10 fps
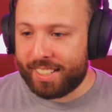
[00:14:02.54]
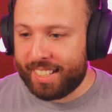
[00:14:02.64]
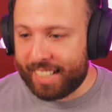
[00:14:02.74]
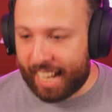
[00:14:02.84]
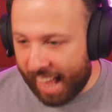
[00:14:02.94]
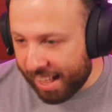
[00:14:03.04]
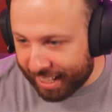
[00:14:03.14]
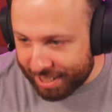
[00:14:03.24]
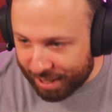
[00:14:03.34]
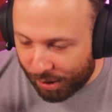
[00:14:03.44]
Yeah, now they're
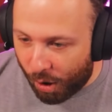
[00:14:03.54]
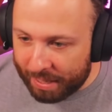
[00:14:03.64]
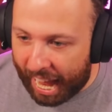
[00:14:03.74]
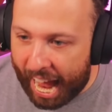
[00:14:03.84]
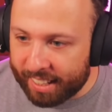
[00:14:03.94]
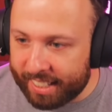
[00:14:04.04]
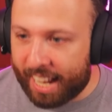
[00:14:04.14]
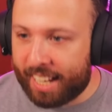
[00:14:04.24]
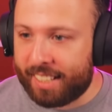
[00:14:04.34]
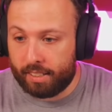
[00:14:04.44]
gonna start calling me Alan
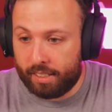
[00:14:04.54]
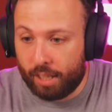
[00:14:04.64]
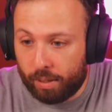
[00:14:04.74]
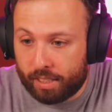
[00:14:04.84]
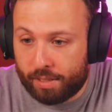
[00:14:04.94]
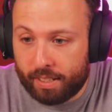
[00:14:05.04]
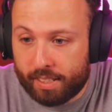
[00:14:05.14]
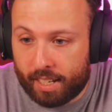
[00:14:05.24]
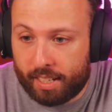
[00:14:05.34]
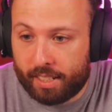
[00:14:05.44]
A. You know what this feels like?